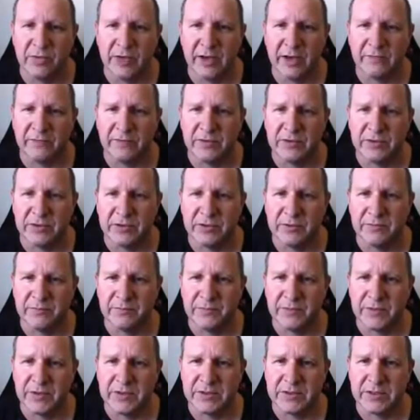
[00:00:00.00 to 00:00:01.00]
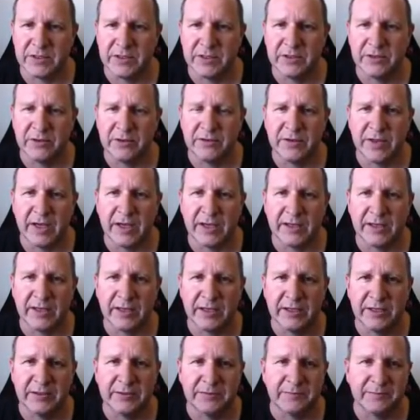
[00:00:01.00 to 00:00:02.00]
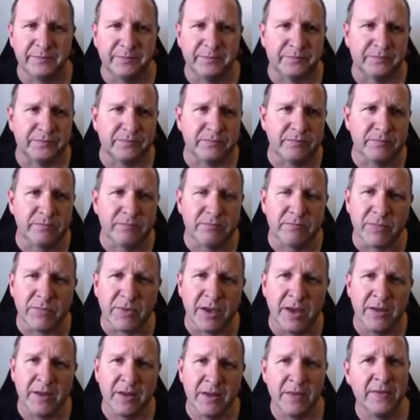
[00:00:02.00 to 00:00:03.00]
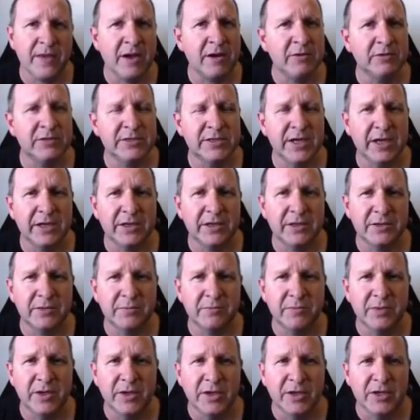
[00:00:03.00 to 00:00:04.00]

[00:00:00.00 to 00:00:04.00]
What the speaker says: have to do is click on that link, and then that will take them